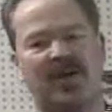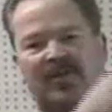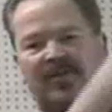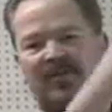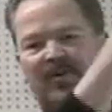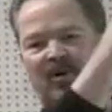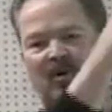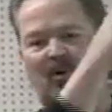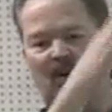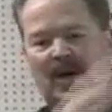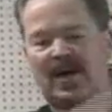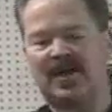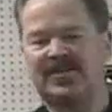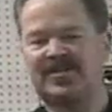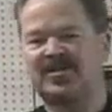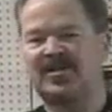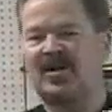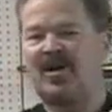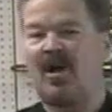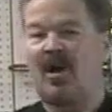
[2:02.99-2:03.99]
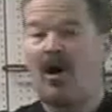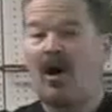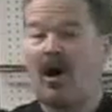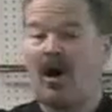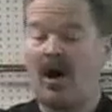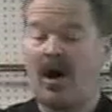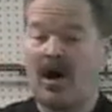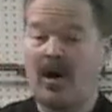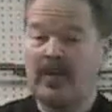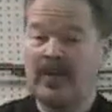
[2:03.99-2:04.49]
run it through once,
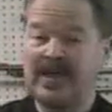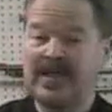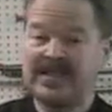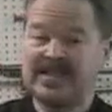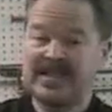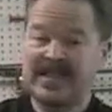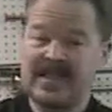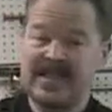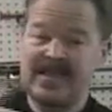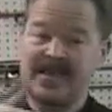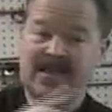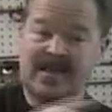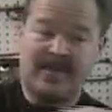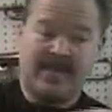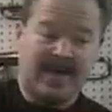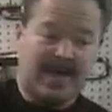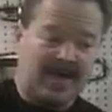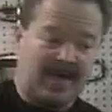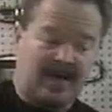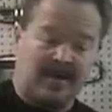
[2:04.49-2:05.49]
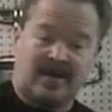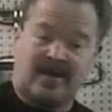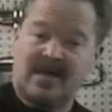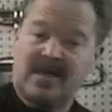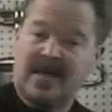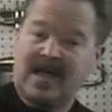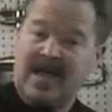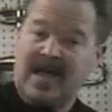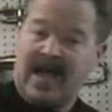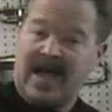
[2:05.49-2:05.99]
always in the
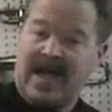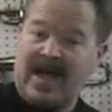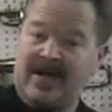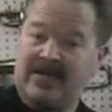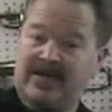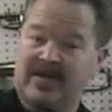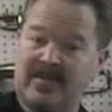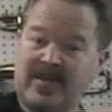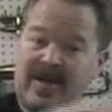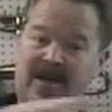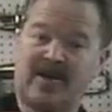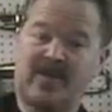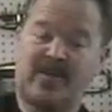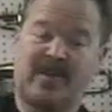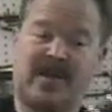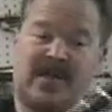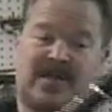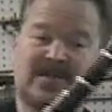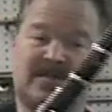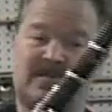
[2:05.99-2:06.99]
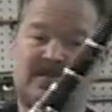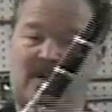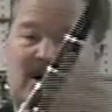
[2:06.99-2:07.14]
bell, out the mouthpiece.